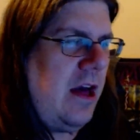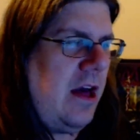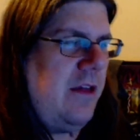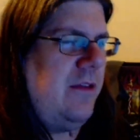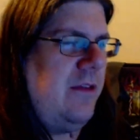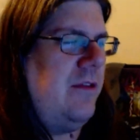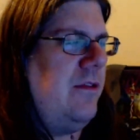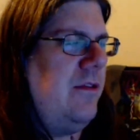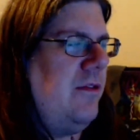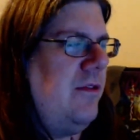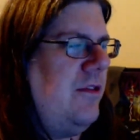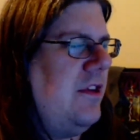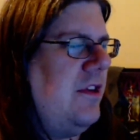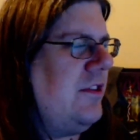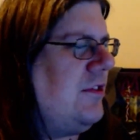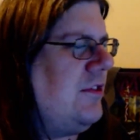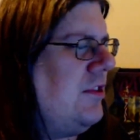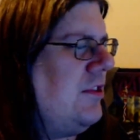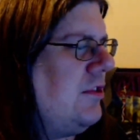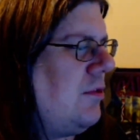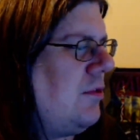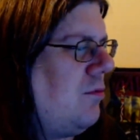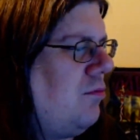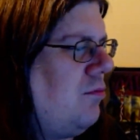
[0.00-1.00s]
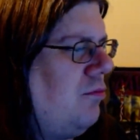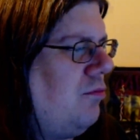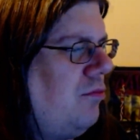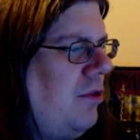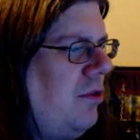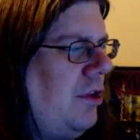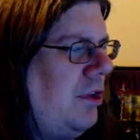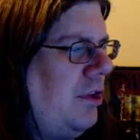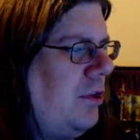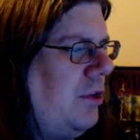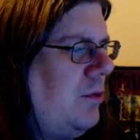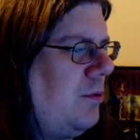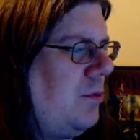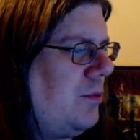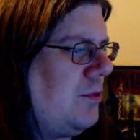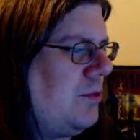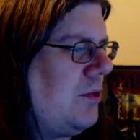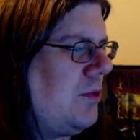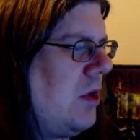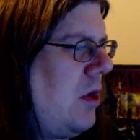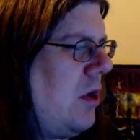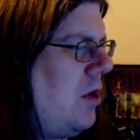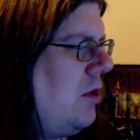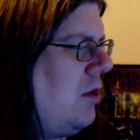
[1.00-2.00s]
This is a really cool
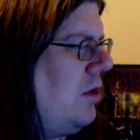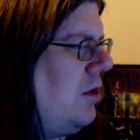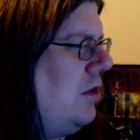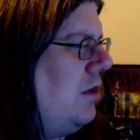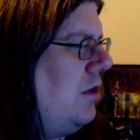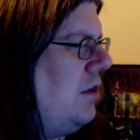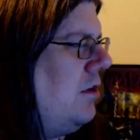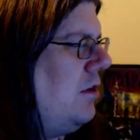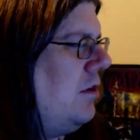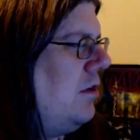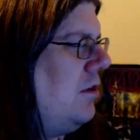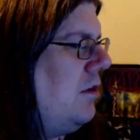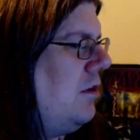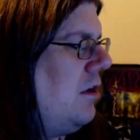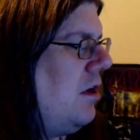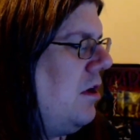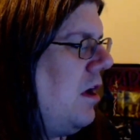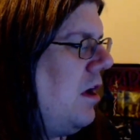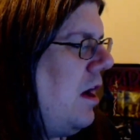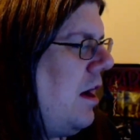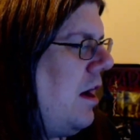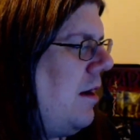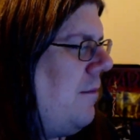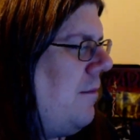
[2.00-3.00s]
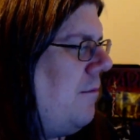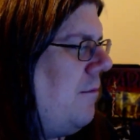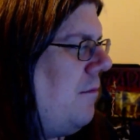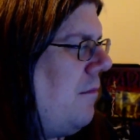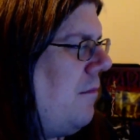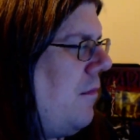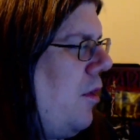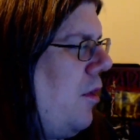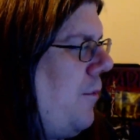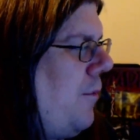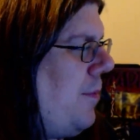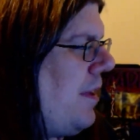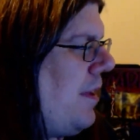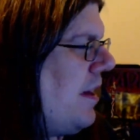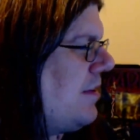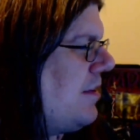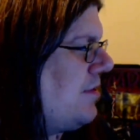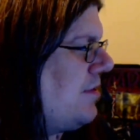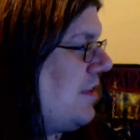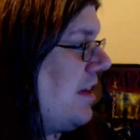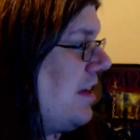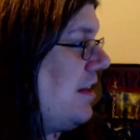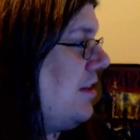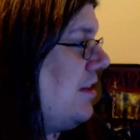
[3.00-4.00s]
song. Hope you guys
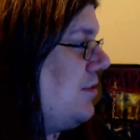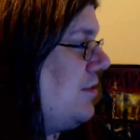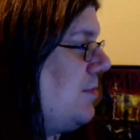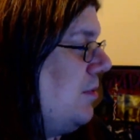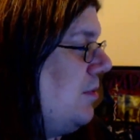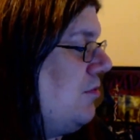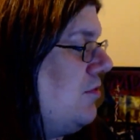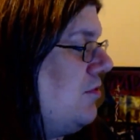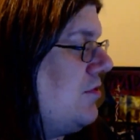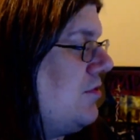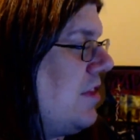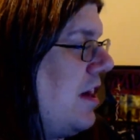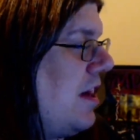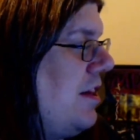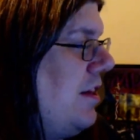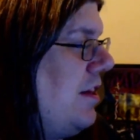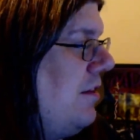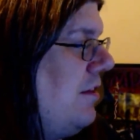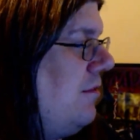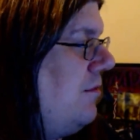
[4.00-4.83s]
like it as much as I do.